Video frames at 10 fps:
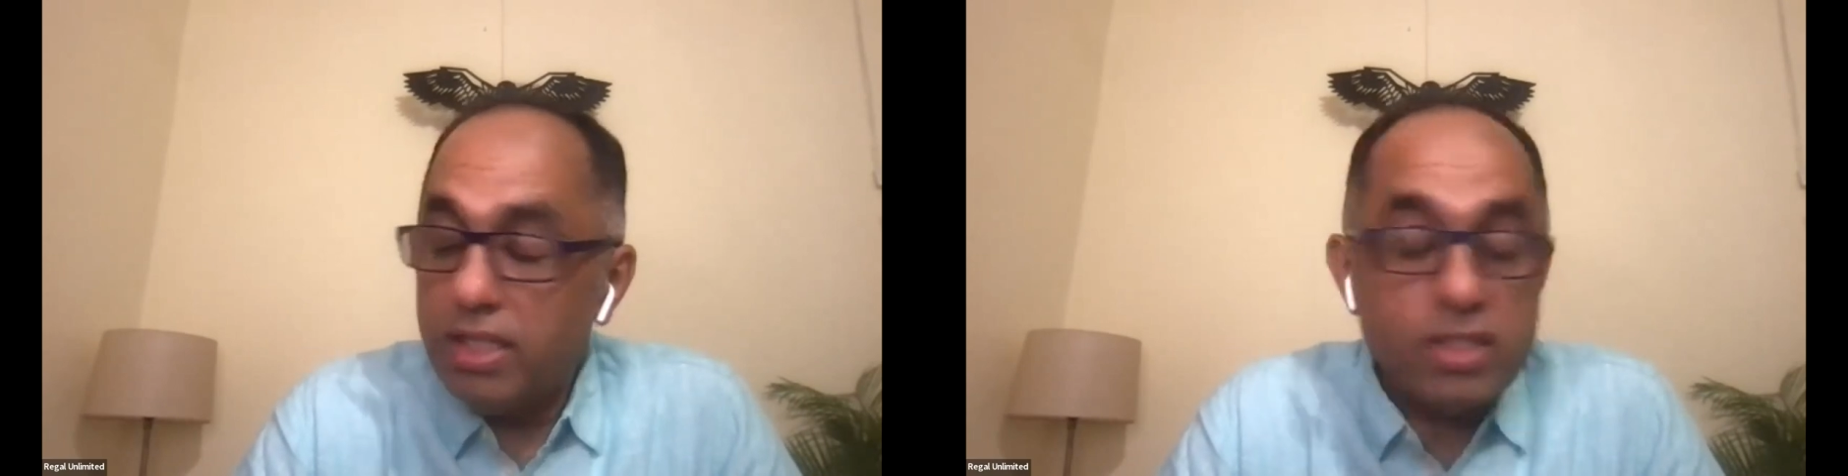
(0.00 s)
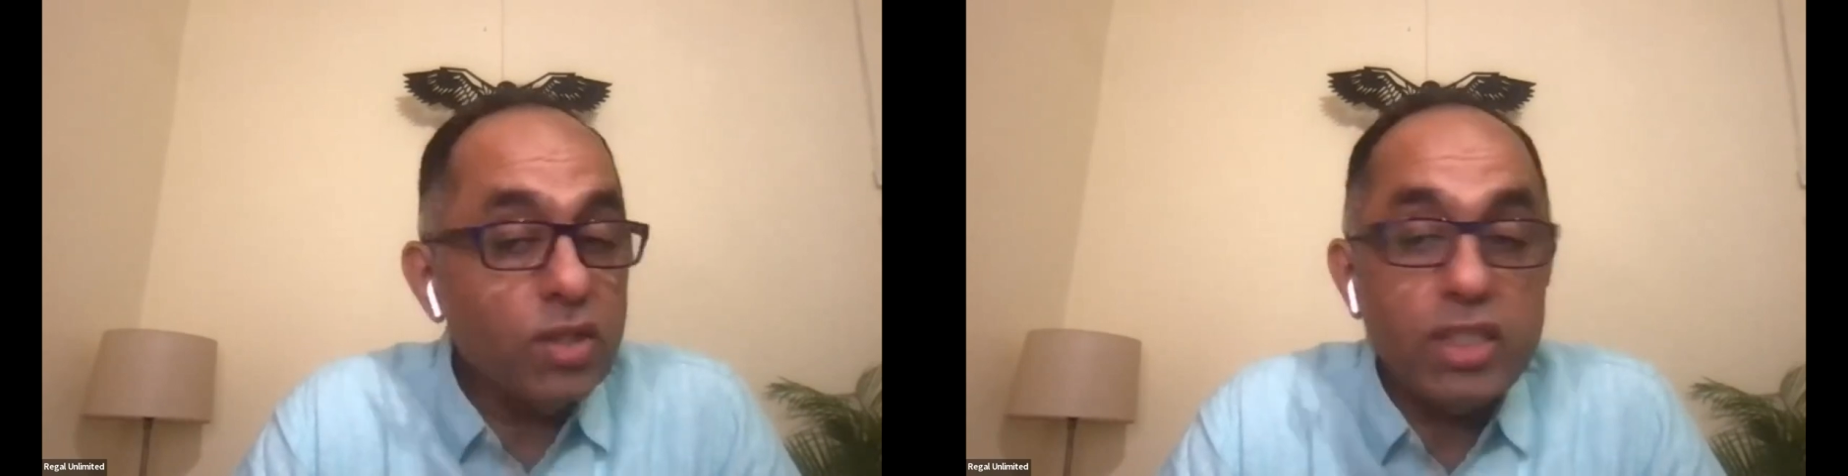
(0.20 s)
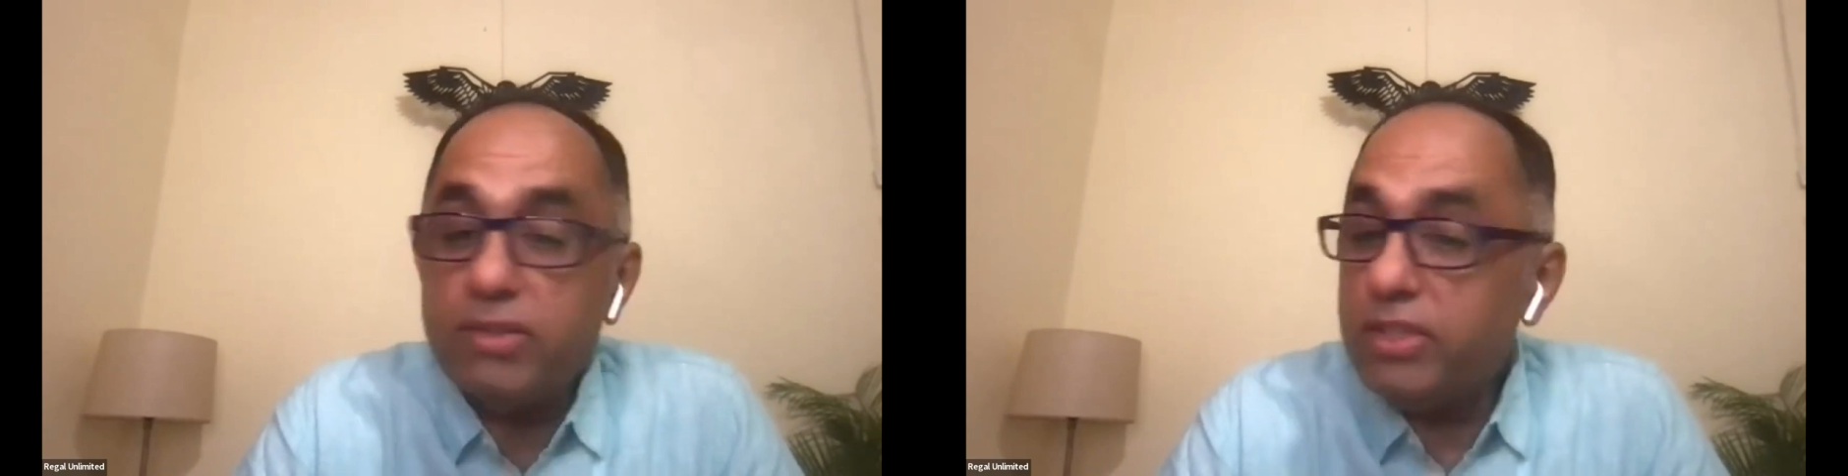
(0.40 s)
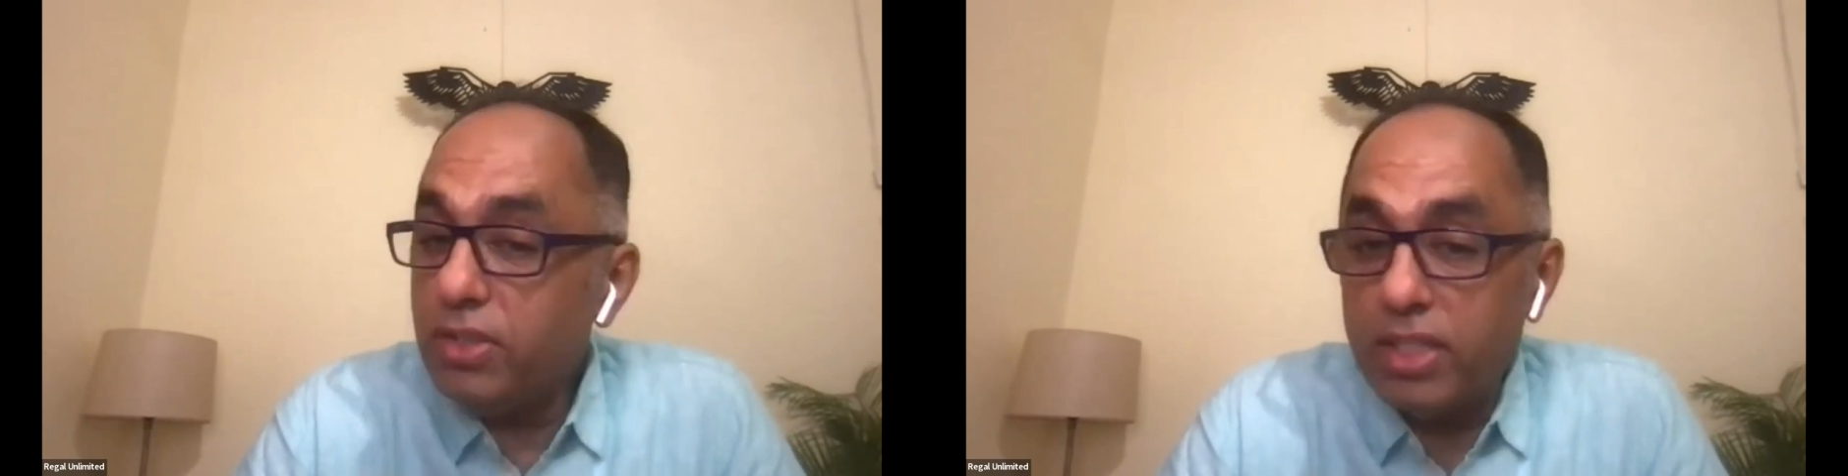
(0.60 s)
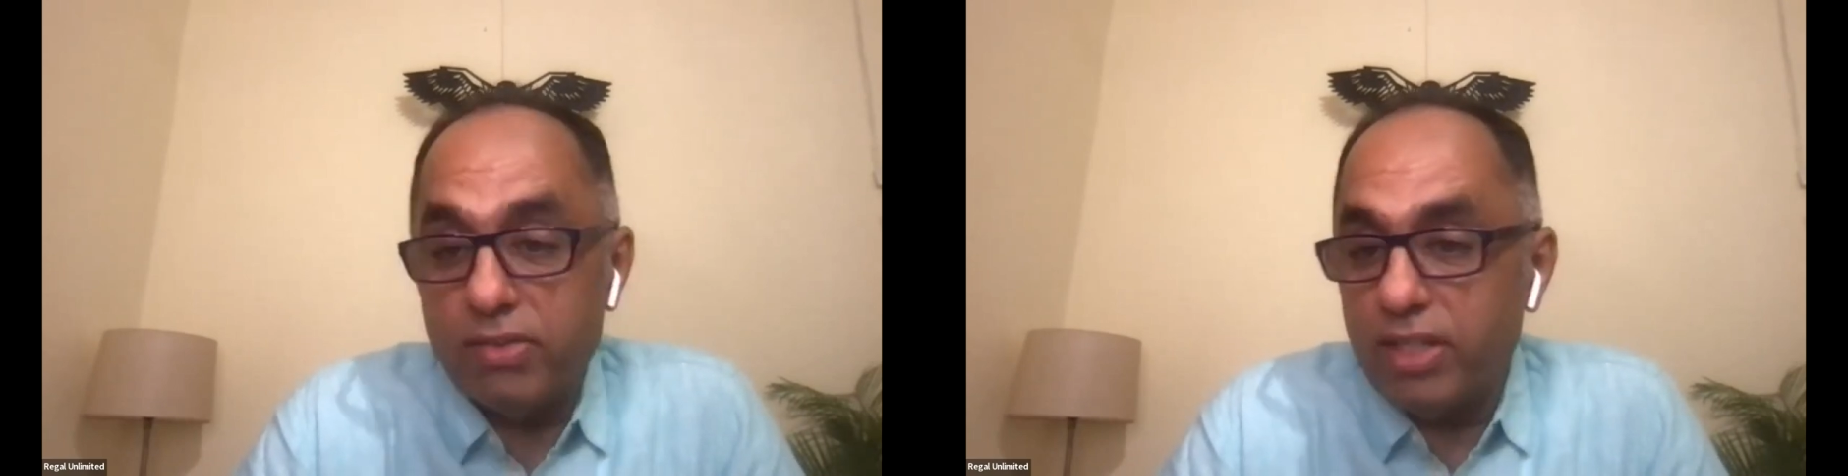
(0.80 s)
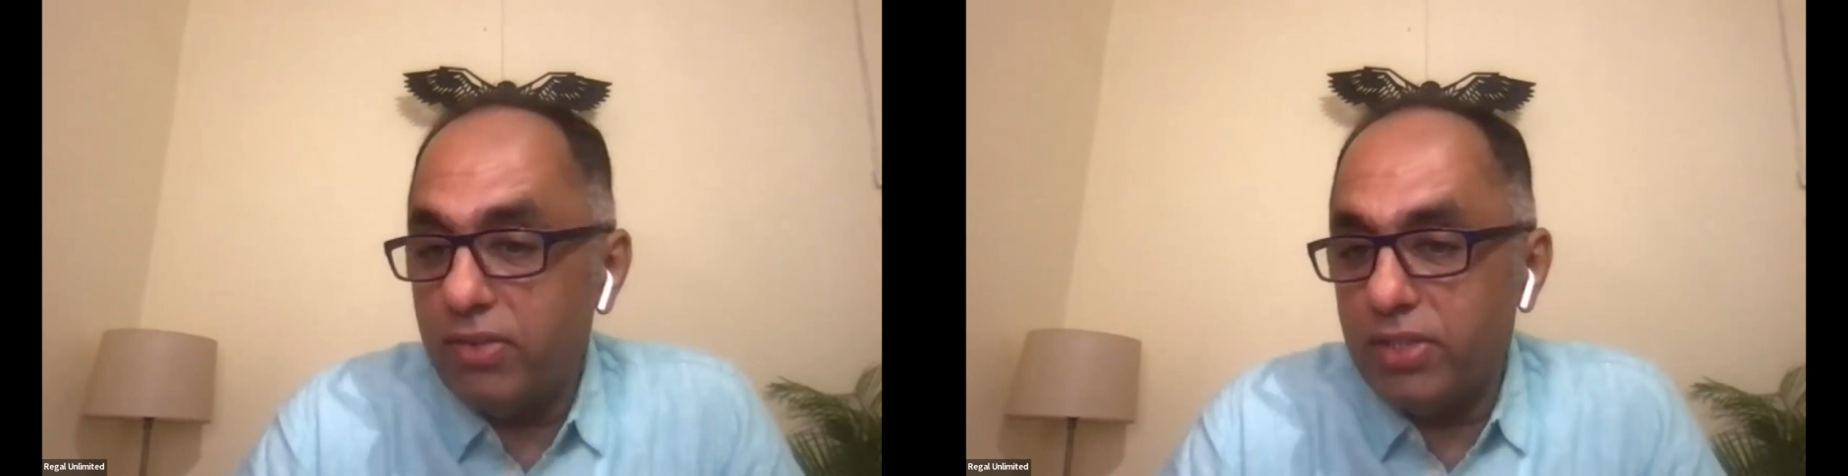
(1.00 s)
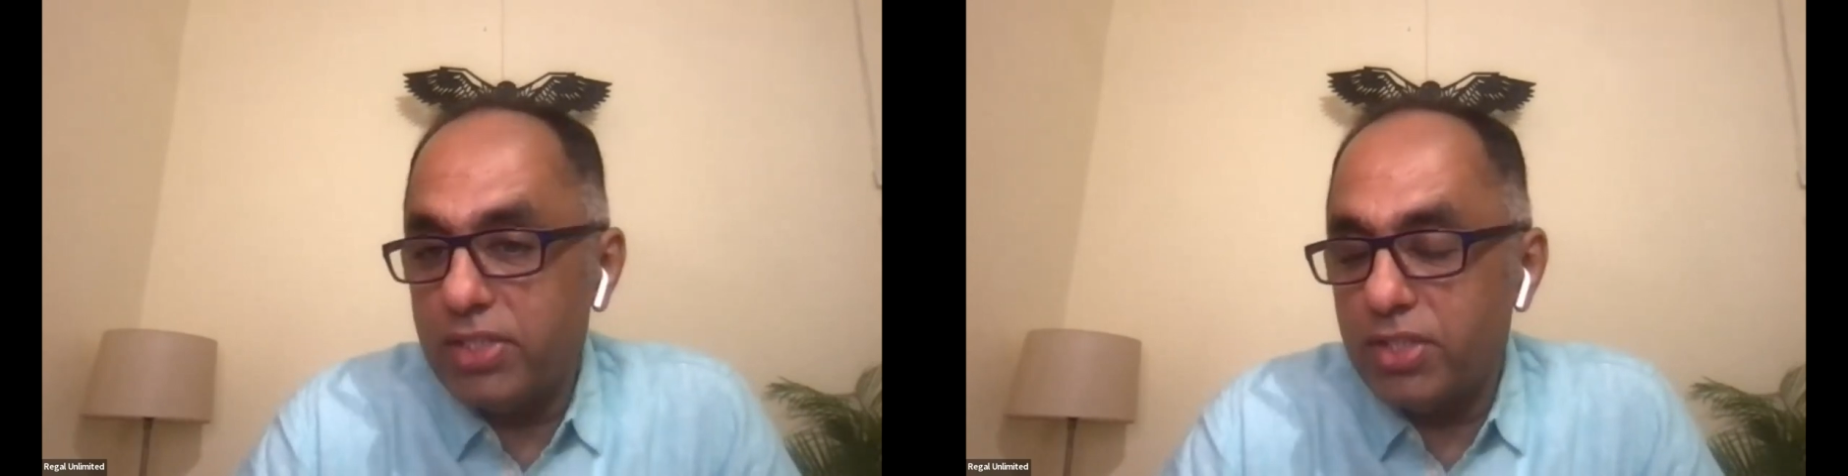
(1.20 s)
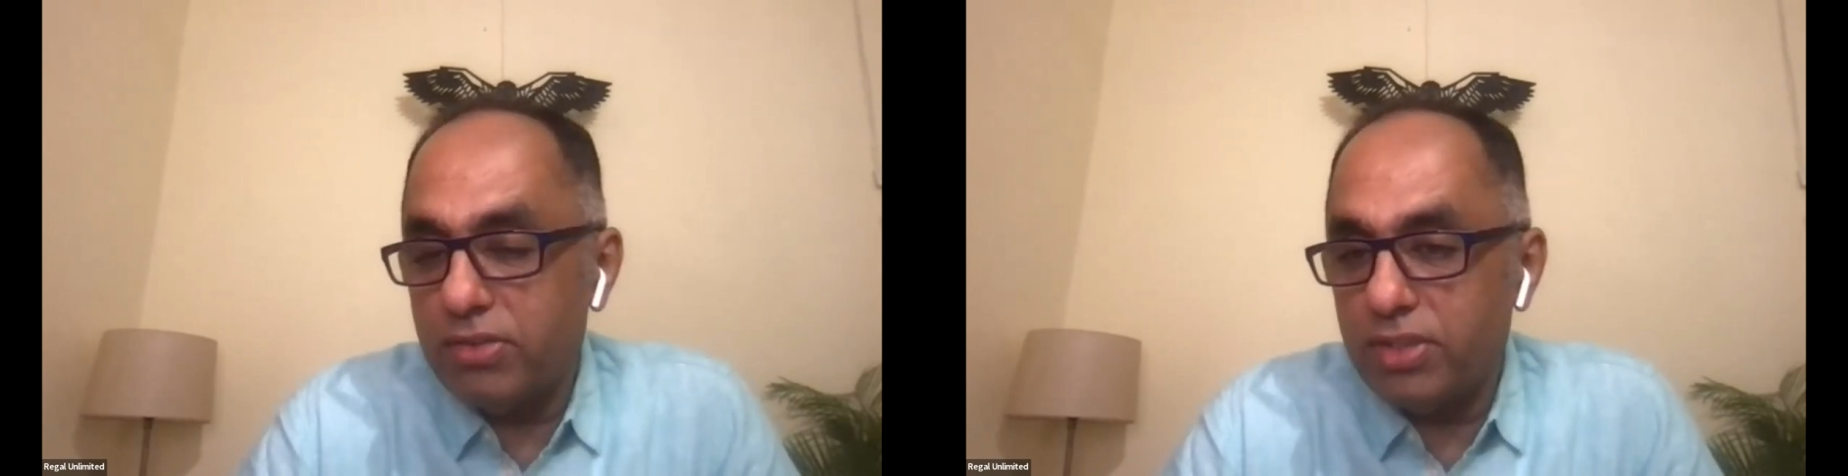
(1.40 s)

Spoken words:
It's not even your evaluation